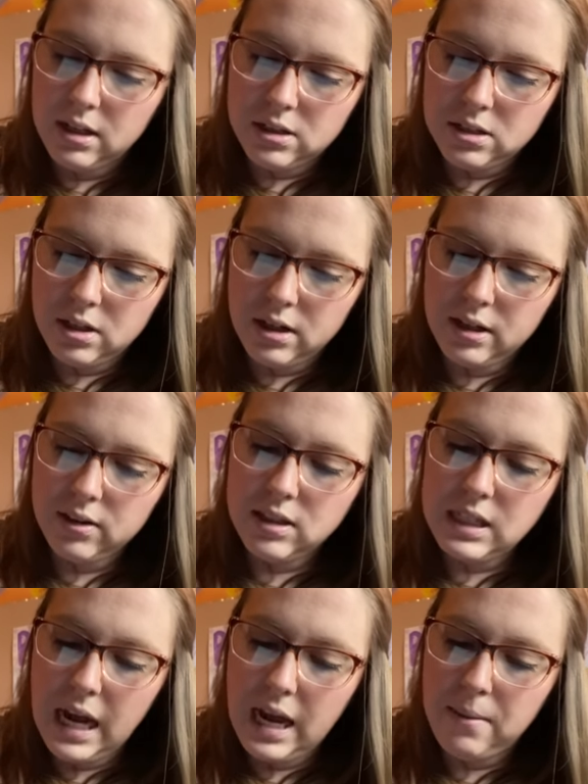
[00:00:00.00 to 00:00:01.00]
During the
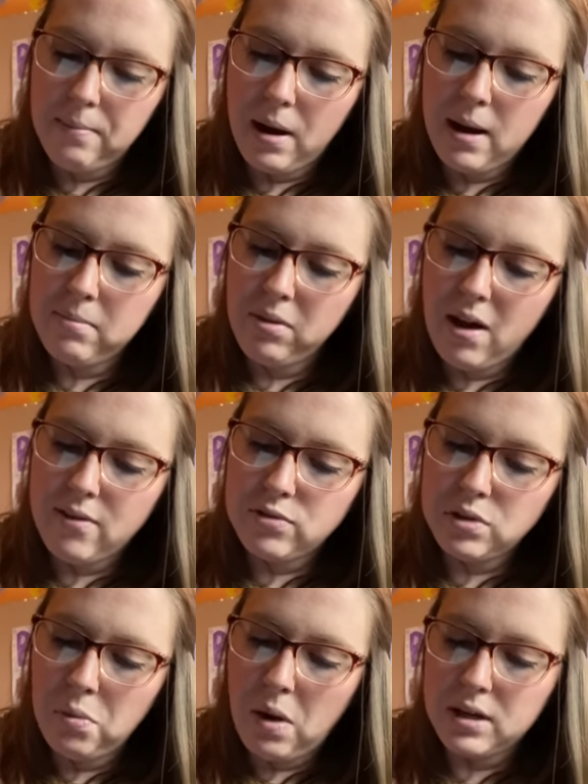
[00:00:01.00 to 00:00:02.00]
day, Bob loved
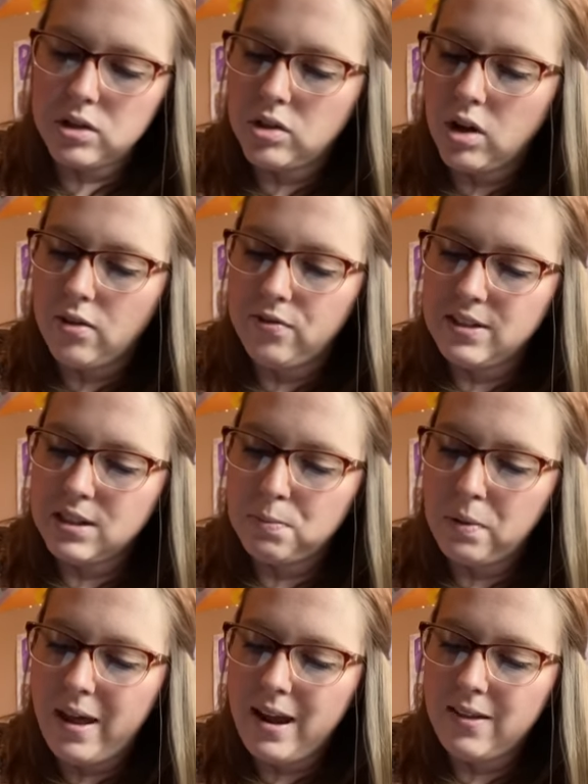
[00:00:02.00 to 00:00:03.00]
to watch dolphins
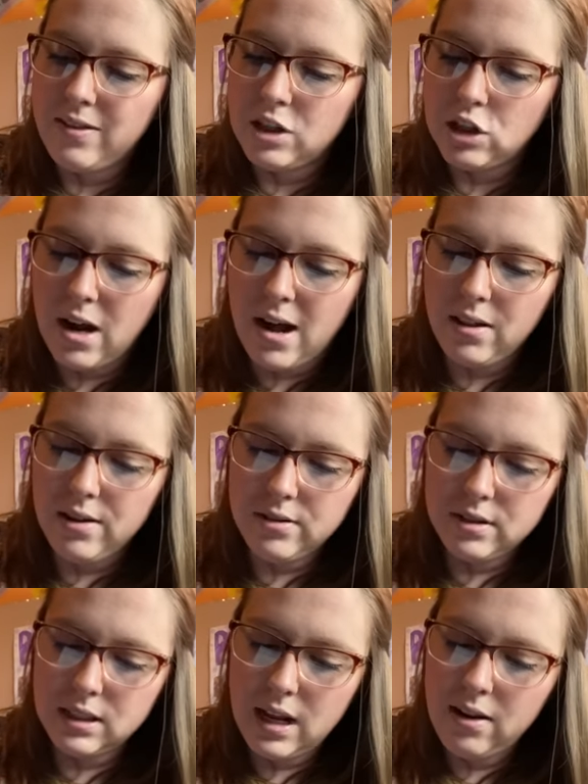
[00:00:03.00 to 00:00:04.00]
play in the
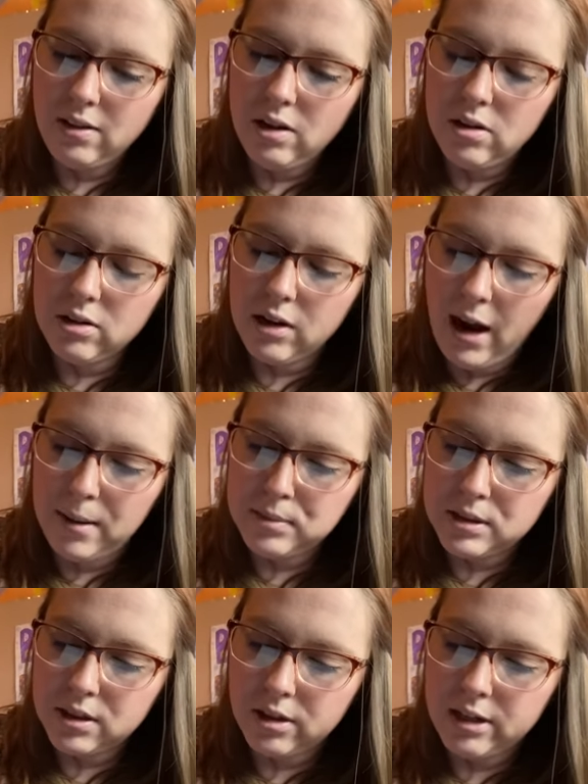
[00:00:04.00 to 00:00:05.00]
shallows and little crabs
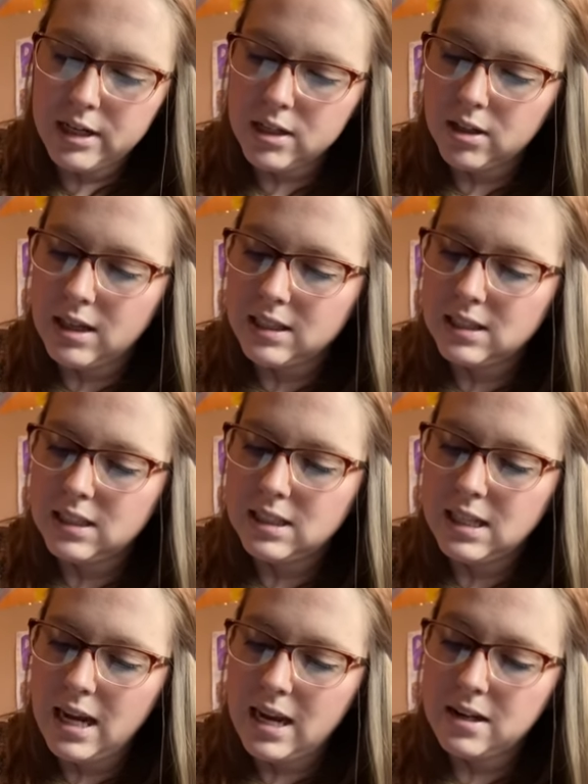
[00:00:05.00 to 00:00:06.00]
scurry across the
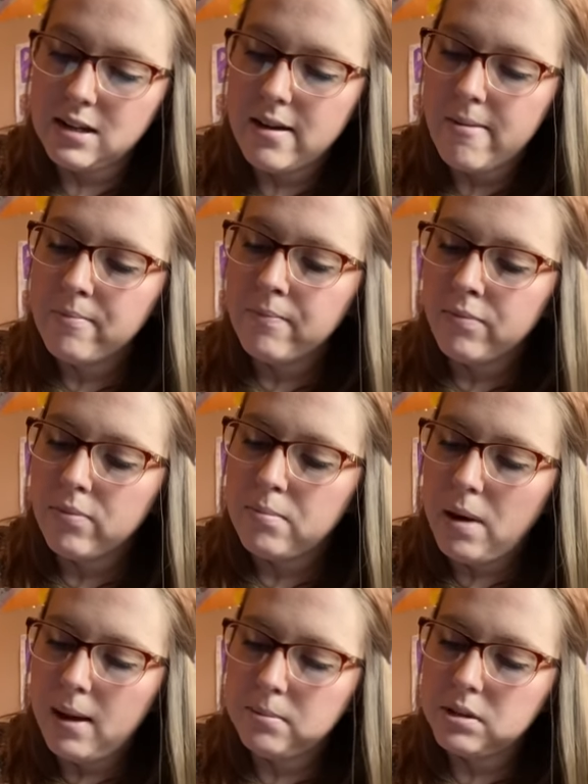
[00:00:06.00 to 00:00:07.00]
sand.
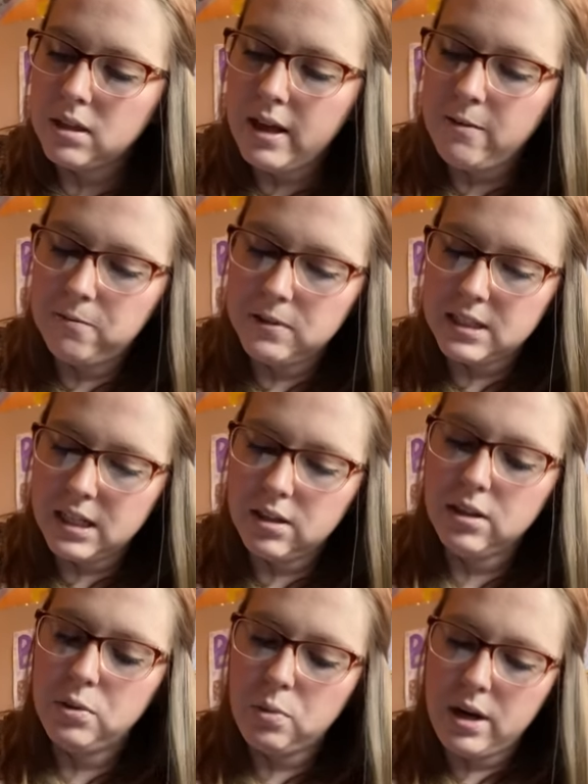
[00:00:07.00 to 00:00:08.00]
Bob's life was a
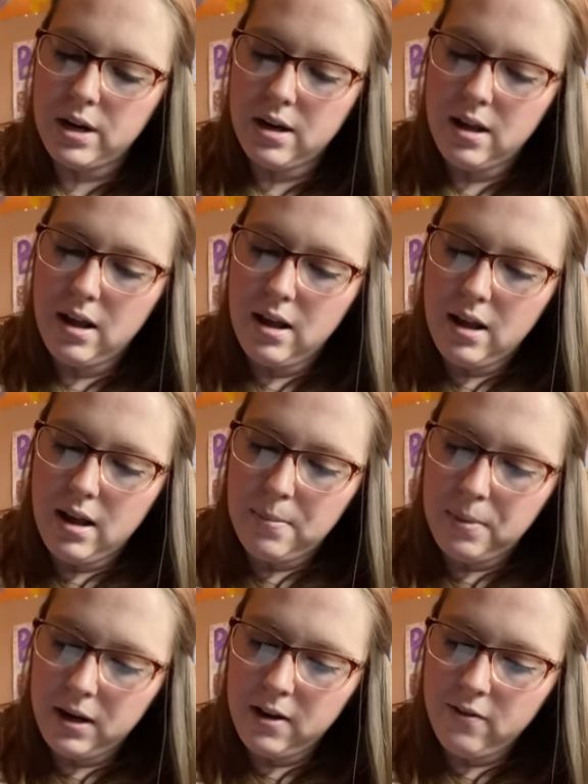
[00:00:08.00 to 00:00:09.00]
good one,
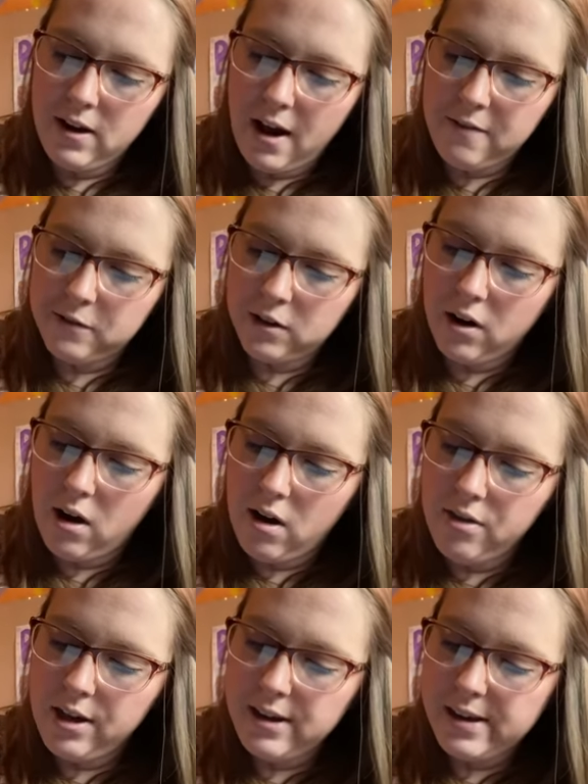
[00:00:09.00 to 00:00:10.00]
but even after all
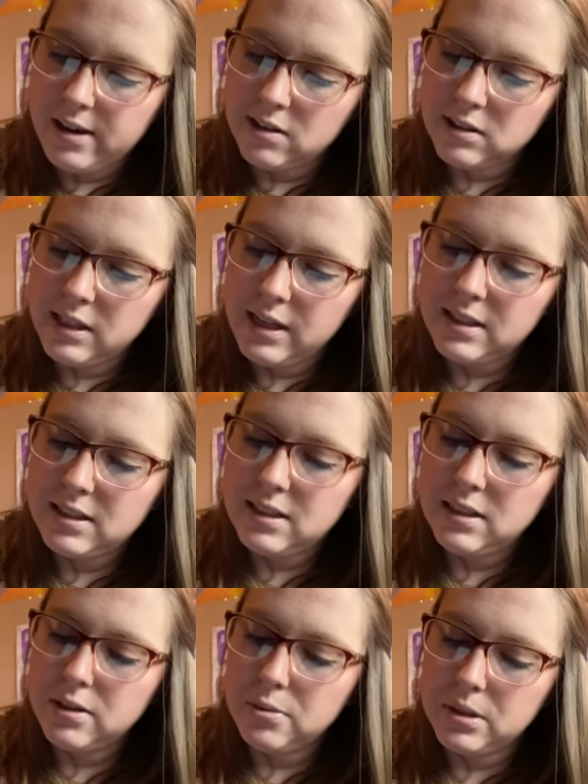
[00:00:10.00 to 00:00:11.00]
the years, he
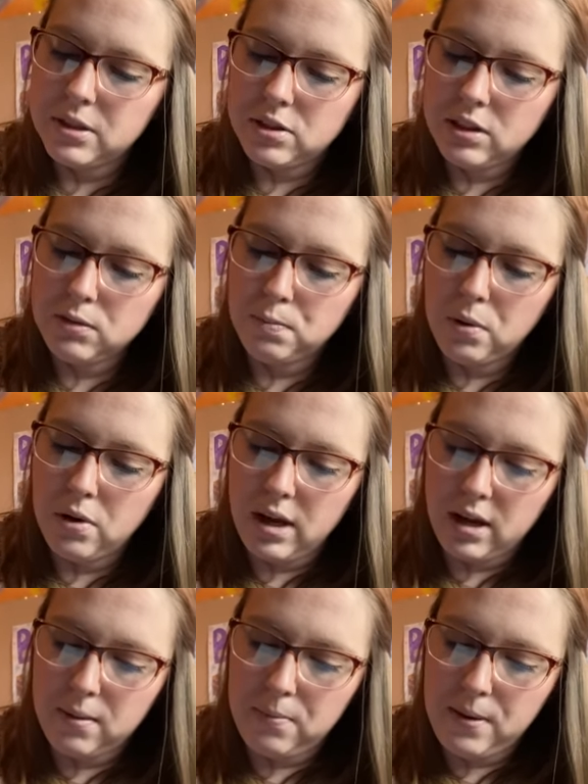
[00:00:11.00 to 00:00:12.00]
still wished his boy
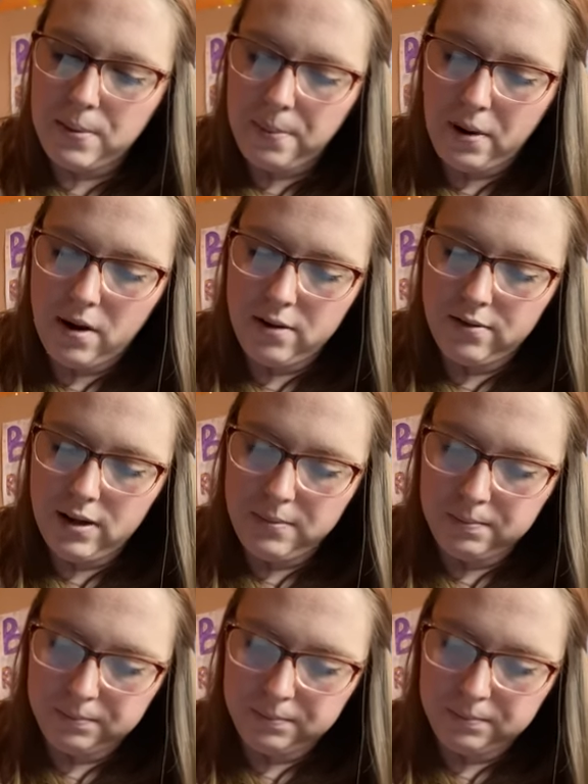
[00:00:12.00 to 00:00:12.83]
could be a part of it.